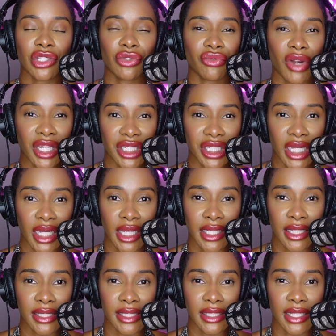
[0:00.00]

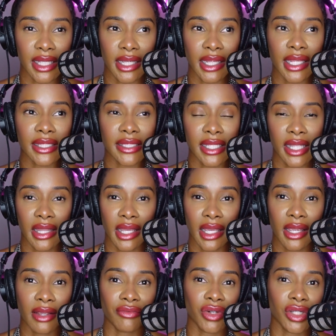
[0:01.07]
rushing to get to the
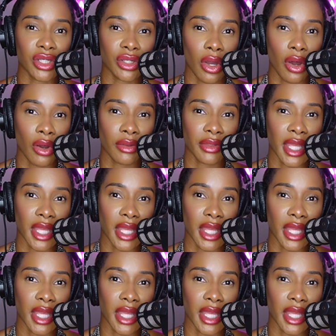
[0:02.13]
end result,